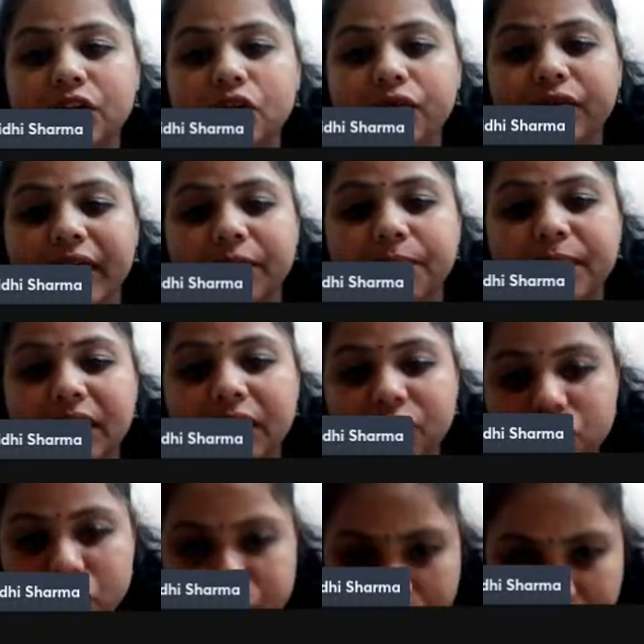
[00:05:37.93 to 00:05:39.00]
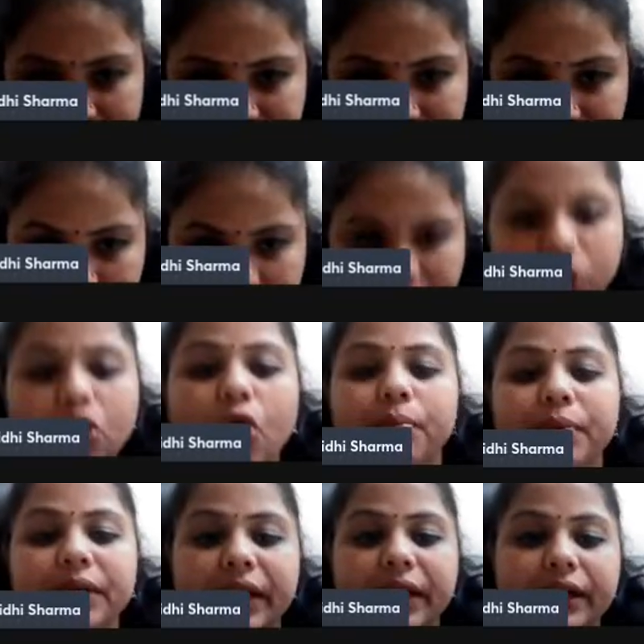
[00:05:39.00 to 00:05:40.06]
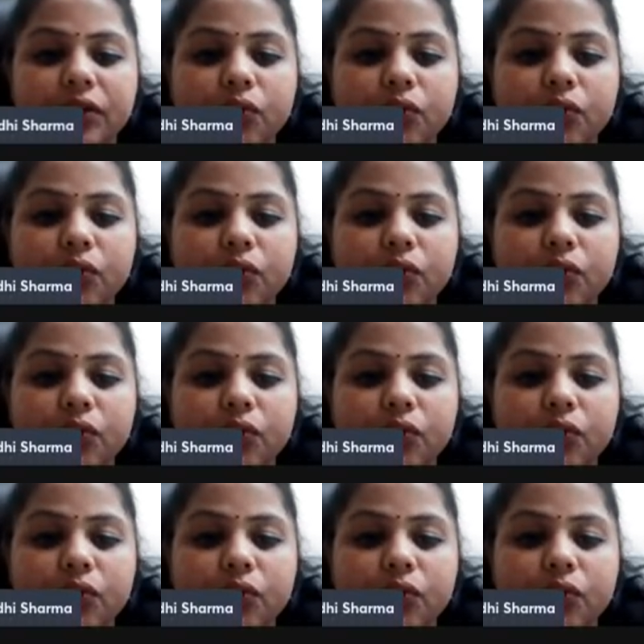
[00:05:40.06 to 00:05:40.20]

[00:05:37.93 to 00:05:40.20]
of IPR which is protected under copyright?